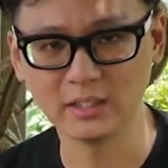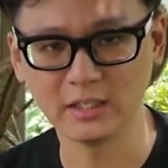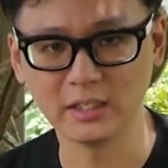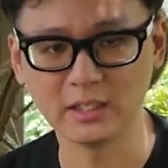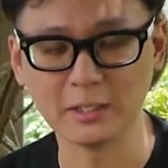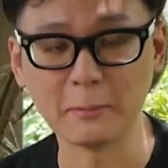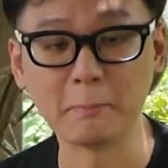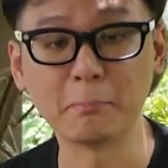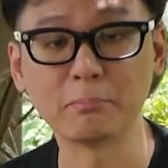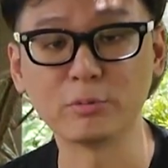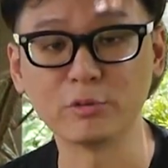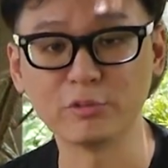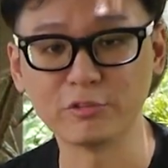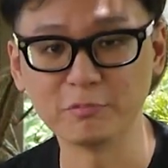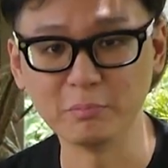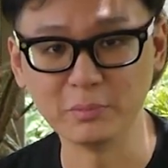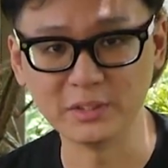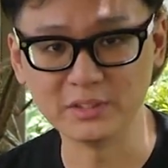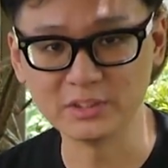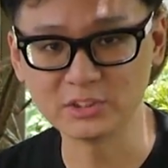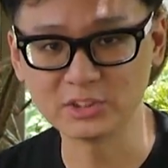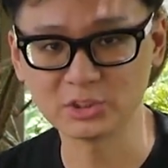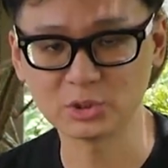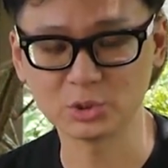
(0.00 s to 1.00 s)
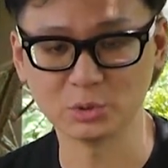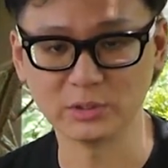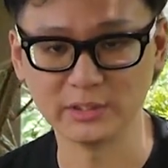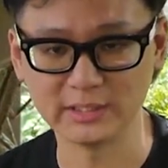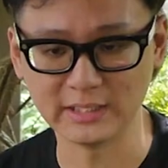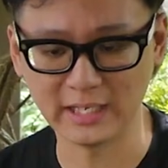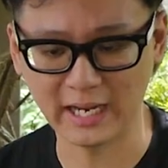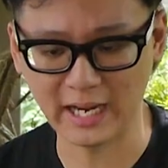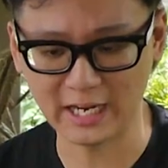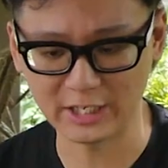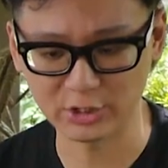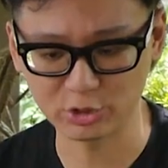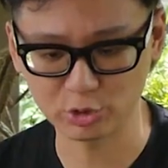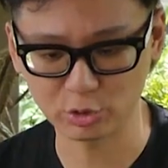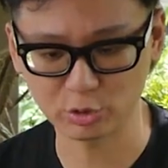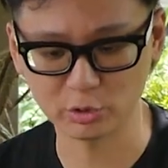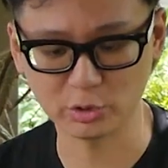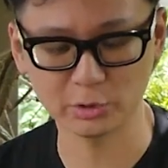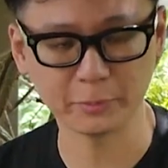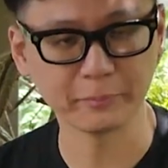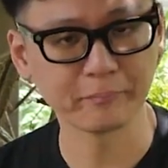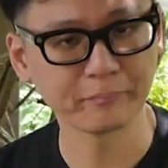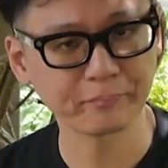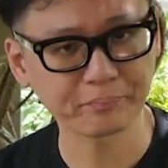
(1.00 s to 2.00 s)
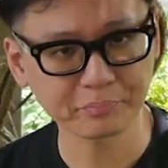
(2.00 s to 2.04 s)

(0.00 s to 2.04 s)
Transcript: improvements to the actual